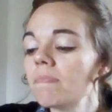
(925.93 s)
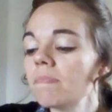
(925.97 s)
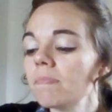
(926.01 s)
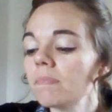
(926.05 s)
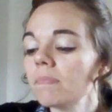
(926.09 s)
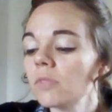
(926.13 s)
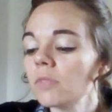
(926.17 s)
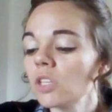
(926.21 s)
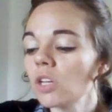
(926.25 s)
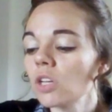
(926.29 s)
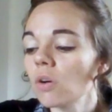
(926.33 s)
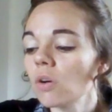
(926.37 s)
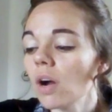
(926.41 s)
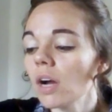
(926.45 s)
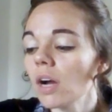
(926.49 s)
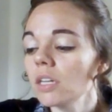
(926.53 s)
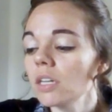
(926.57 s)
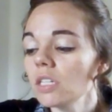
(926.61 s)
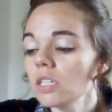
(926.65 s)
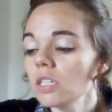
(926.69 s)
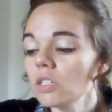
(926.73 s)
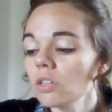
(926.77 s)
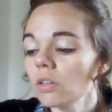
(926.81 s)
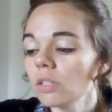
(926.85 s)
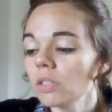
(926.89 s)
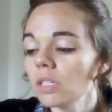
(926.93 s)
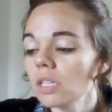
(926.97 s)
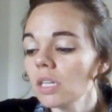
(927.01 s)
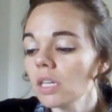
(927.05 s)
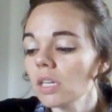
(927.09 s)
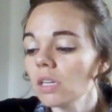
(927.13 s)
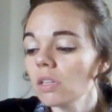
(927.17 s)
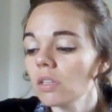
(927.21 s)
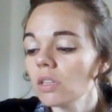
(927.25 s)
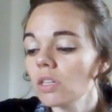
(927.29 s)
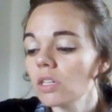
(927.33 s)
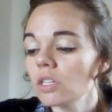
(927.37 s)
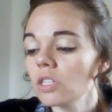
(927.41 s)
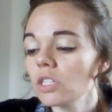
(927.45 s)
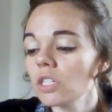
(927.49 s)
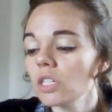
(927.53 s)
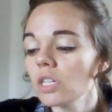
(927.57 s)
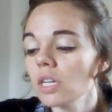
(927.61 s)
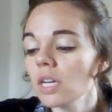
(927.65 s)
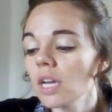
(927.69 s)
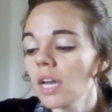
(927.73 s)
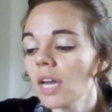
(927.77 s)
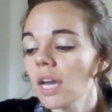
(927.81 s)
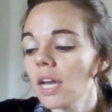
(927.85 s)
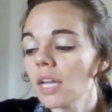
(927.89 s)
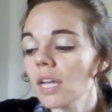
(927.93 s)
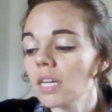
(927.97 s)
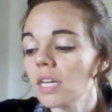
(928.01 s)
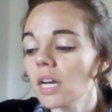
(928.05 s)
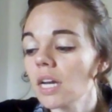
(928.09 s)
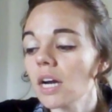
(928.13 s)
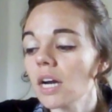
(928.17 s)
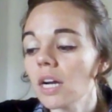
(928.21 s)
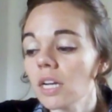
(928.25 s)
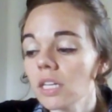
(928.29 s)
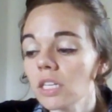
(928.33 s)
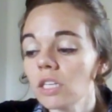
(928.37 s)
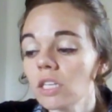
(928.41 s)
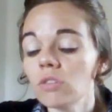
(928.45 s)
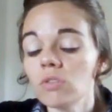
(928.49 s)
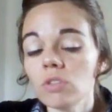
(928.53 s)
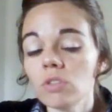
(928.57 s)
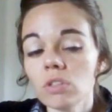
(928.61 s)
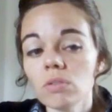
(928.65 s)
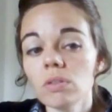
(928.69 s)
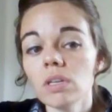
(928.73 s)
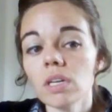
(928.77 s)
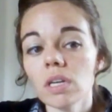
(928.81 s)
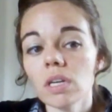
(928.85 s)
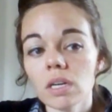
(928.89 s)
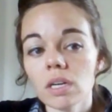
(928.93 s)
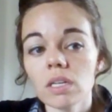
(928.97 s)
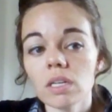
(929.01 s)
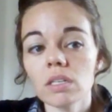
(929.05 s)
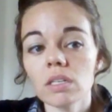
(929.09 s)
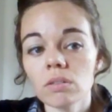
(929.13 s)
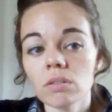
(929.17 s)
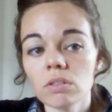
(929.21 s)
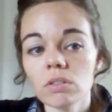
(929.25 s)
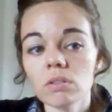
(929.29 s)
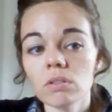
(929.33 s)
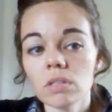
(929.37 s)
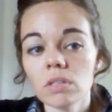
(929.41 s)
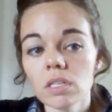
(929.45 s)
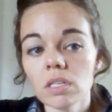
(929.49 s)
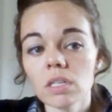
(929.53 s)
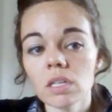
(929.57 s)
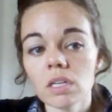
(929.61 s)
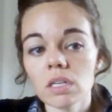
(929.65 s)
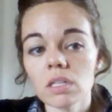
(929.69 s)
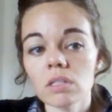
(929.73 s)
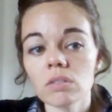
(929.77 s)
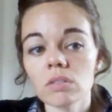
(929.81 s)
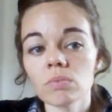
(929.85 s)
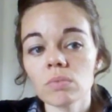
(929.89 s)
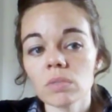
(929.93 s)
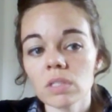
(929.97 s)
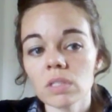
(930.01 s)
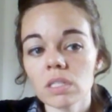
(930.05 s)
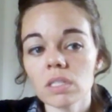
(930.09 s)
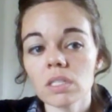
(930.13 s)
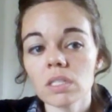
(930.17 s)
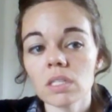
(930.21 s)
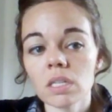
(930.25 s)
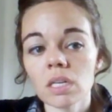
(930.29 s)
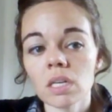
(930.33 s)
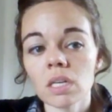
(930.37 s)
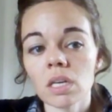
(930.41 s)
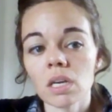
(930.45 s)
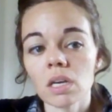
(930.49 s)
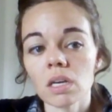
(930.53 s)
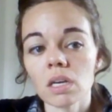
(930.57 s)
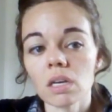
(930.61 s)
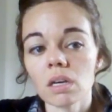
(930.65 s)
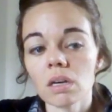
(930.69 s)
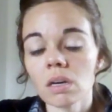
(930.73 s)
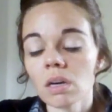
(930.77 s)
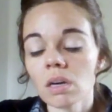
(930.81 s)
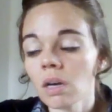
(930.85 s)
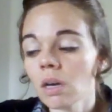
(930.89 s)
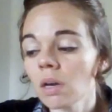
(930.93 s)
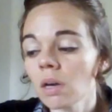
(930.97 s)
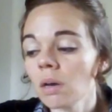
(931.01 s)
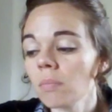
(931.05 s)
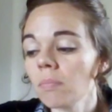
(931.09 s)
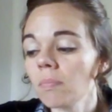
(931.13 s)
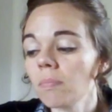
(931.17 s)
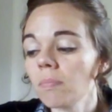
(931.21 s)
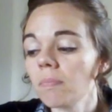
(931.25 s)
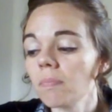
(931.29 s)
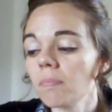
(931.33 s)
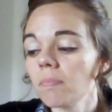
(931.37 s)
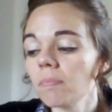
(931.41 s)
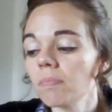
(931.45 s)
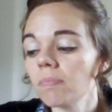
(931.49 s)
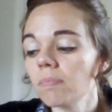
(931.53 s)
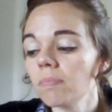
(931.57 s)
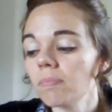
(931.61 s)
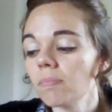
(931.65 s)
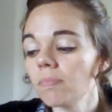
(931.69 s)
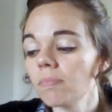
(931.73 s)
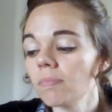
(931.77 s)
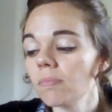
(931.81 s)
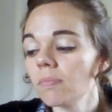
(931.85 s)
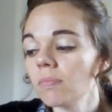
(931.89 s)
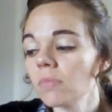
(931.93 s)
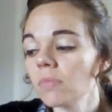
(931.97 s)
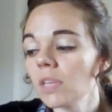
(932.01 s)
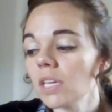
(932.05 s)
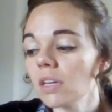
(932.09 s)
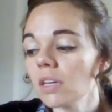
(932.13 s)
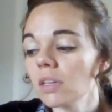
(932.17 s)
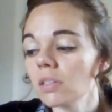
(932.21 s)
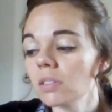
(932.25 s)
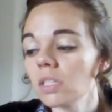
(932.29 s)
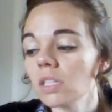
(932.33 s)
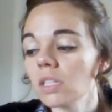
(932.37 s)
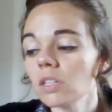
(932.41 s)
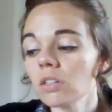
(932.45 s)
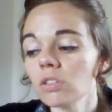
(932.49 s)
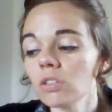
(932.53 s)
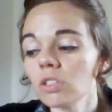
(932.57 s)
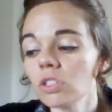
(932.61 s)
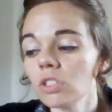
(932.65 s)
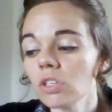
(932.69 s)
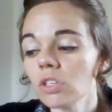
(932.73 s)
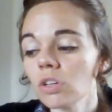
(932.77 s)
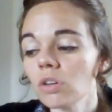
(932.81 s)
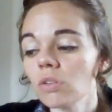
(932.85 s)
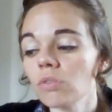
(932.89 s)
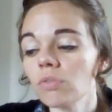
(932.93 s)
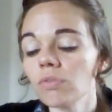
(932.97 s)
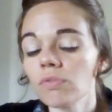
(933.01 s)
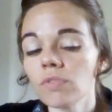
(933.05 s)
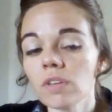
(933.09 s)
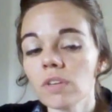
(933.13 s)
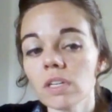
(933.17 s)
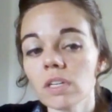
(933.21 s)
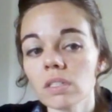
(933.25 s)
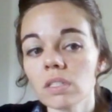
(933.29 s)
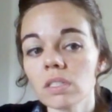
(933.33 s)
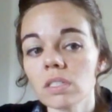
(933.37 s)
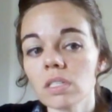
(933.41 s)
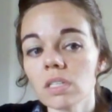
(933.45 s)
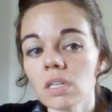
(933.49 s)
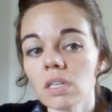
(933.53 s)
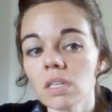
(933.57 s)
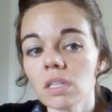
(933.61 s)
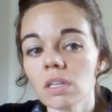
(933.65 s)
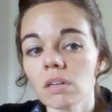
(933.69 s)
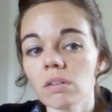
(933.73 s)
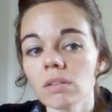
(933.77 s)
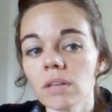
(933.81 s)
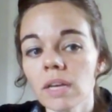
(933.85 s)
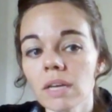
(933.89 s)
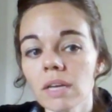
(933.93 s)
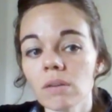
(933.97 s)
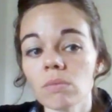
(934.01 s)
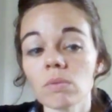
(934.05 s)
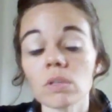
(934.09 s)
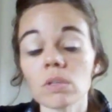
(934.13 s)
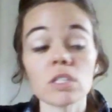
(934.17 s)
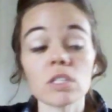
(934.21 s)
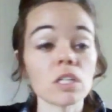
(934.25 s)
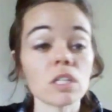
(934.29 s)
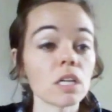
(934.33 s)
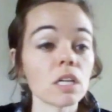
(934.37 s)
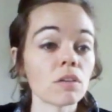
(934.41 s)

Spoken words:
So I teach all in English, and you do get kids resisting it because they're so fixed in their language.